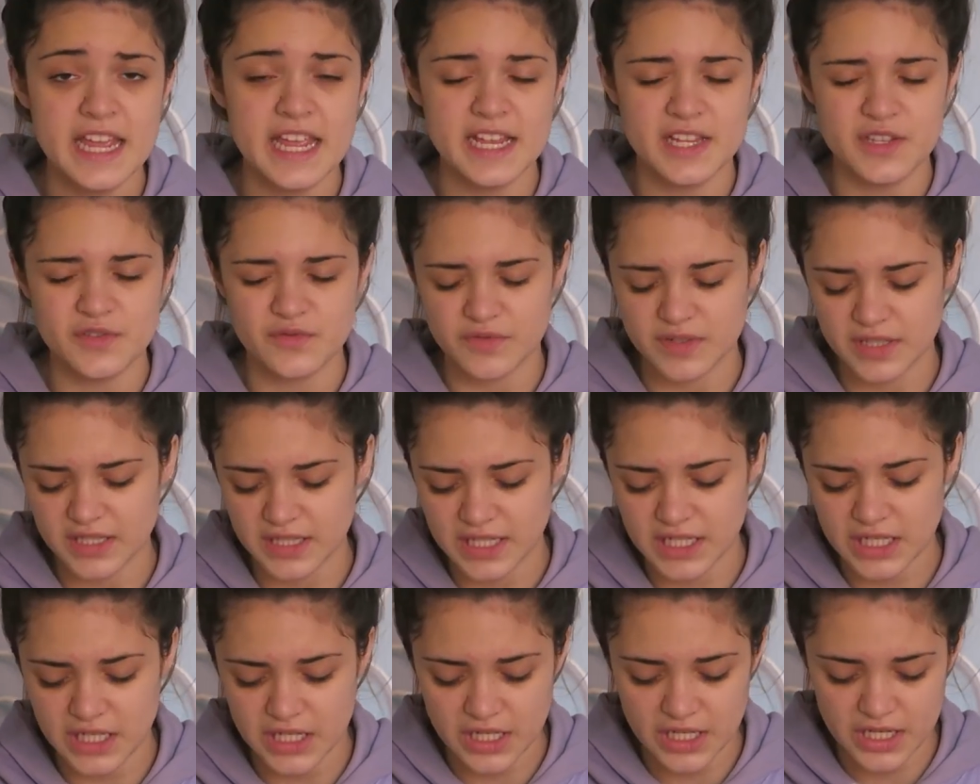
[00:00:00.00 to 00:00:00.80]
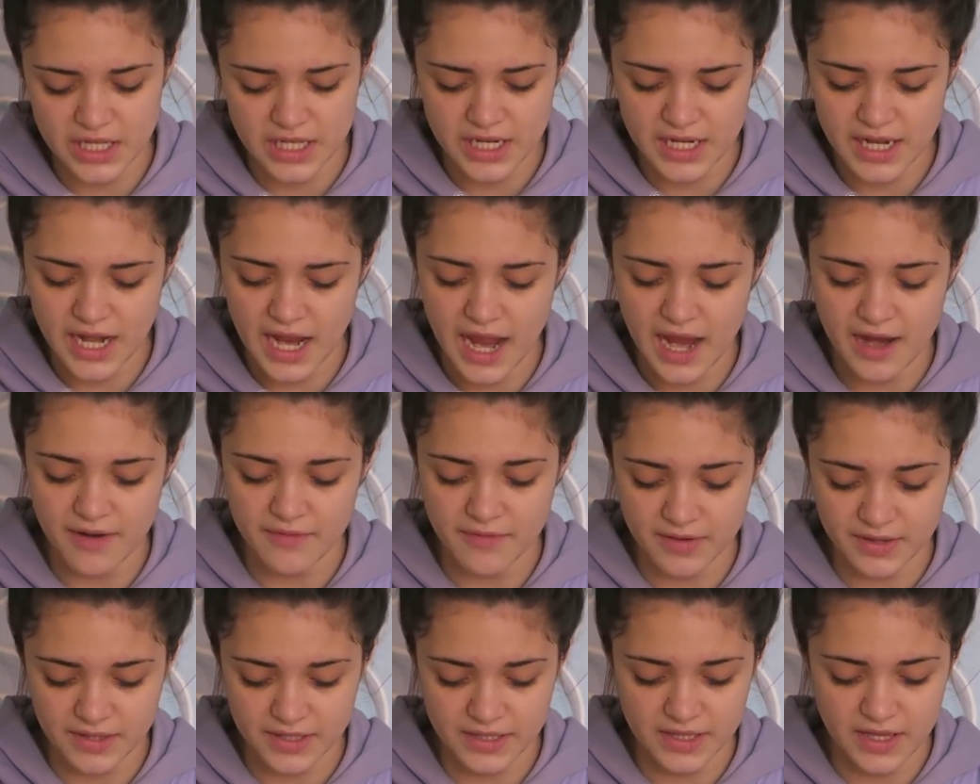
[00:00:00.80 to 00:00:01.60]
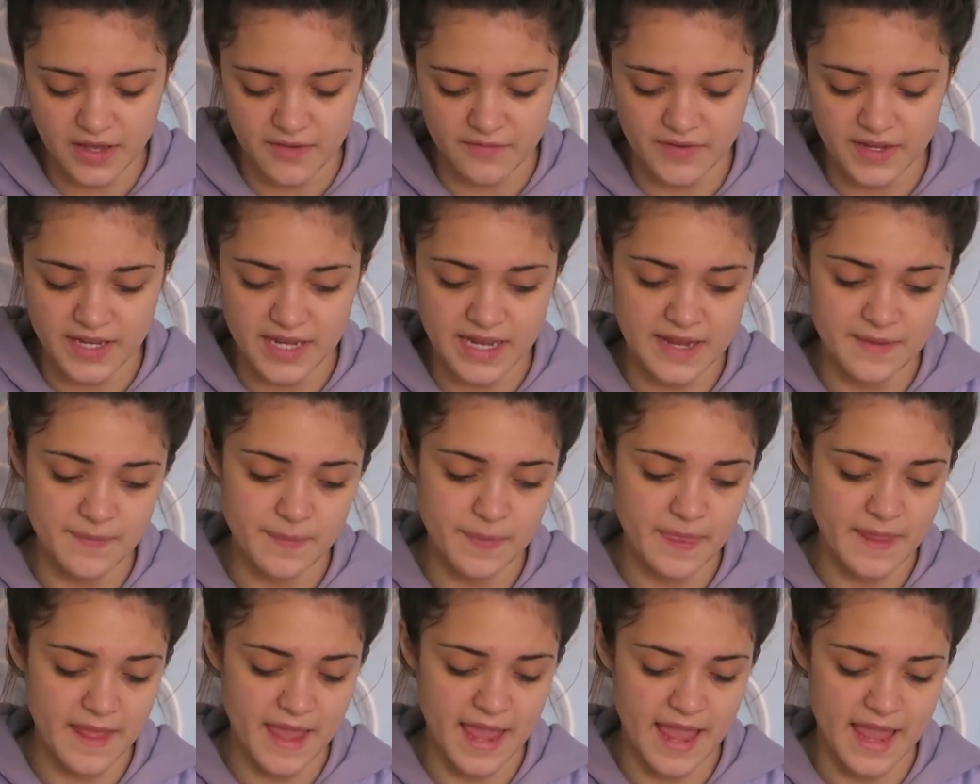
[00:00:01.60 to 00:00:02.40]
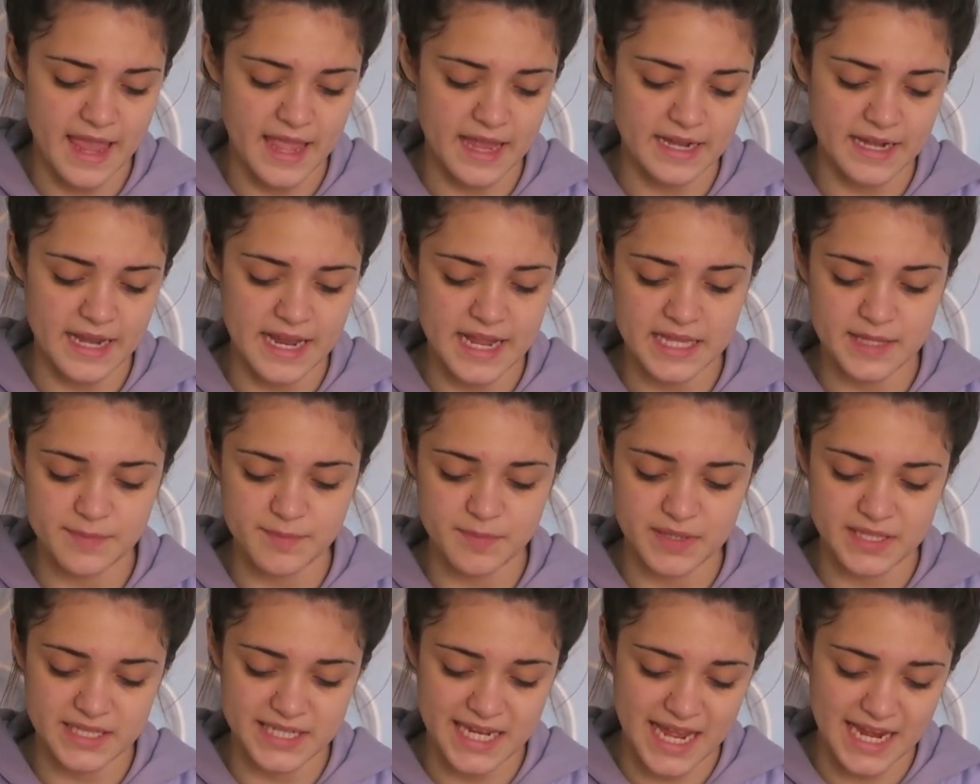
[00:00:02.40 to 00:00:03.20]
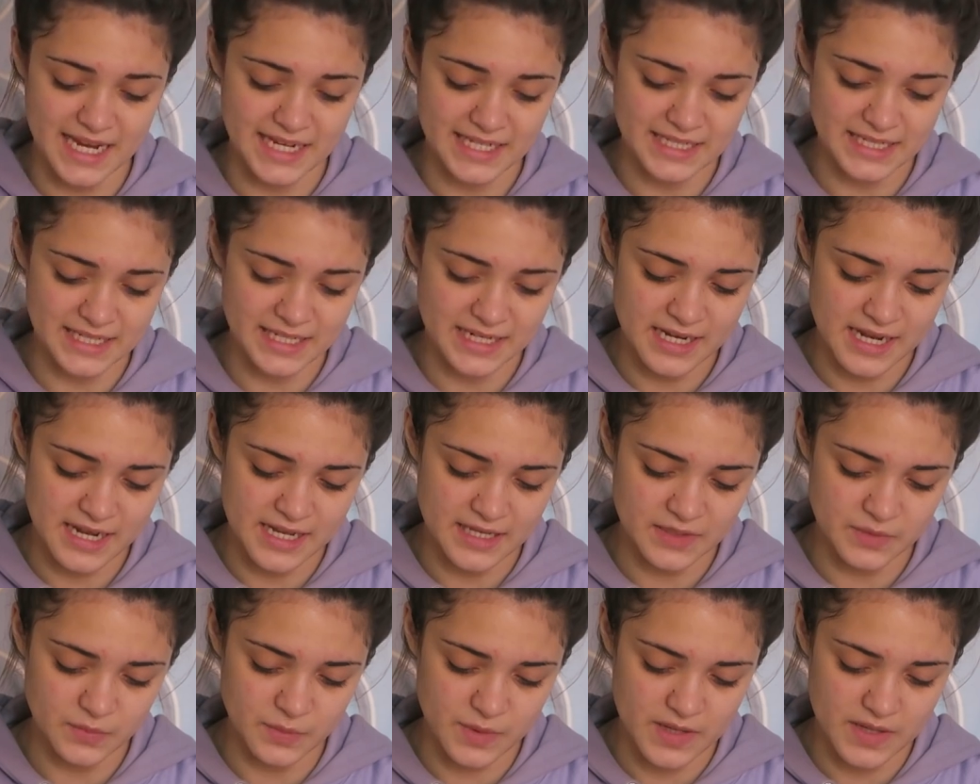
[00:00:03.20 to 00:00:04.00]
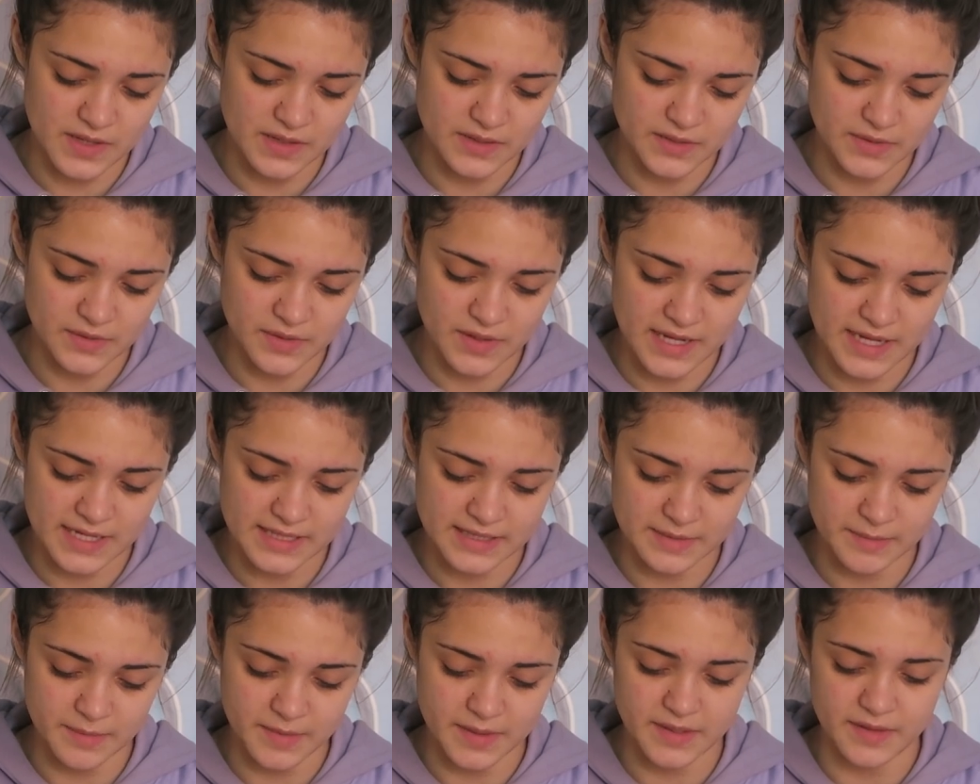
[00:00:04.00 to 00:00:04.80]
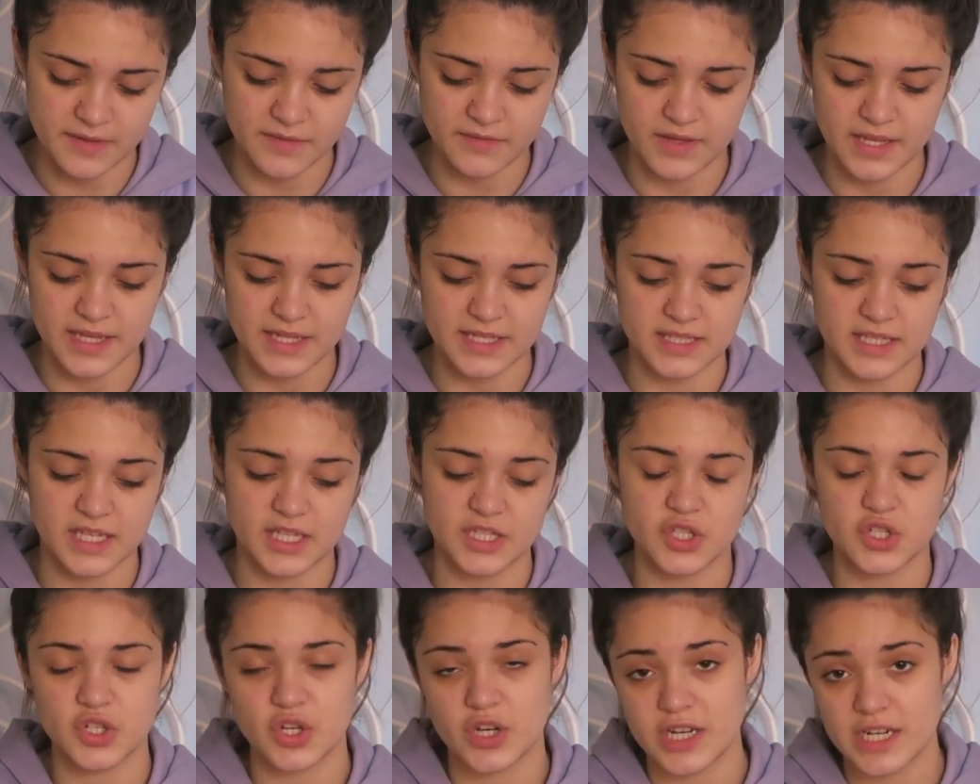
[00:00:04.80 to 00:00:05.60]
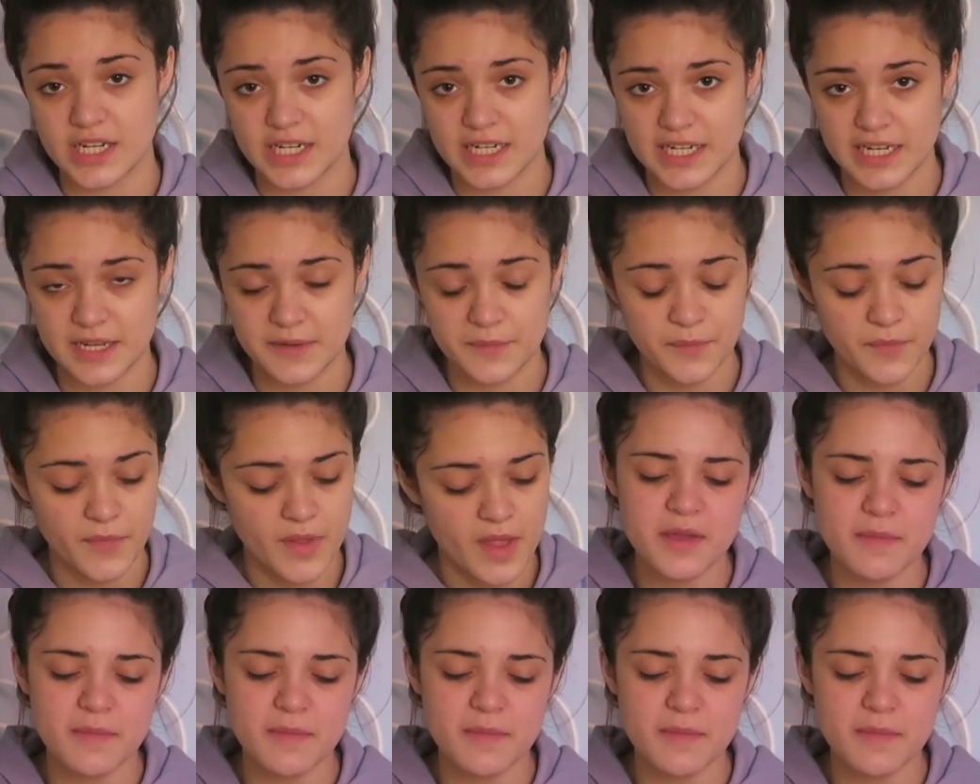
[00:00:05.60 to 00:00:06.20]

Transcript: It's really good, I really love it, and it's protectant as well, so it has a bit of like sunscreen in it.